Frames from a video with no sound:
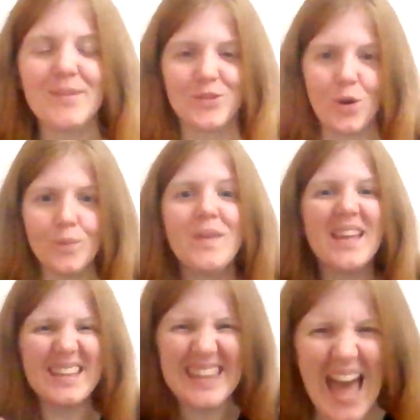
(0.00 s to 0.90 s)
So,
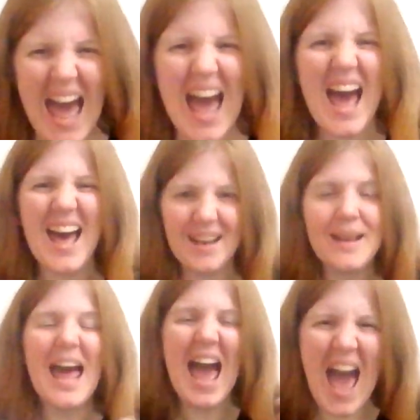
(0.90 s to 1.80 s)
där,
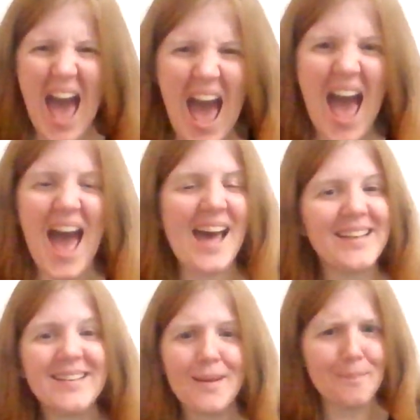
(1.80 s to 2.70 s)

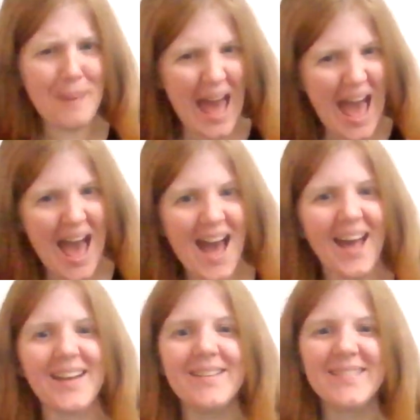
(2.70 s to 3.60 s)
här,
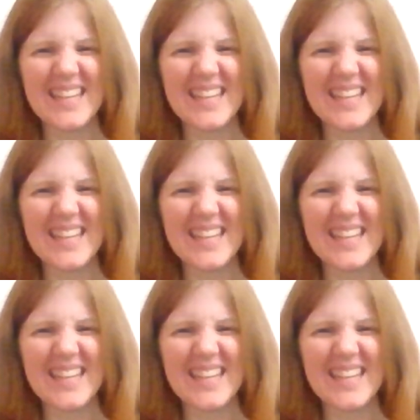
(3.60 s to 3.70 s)
bär.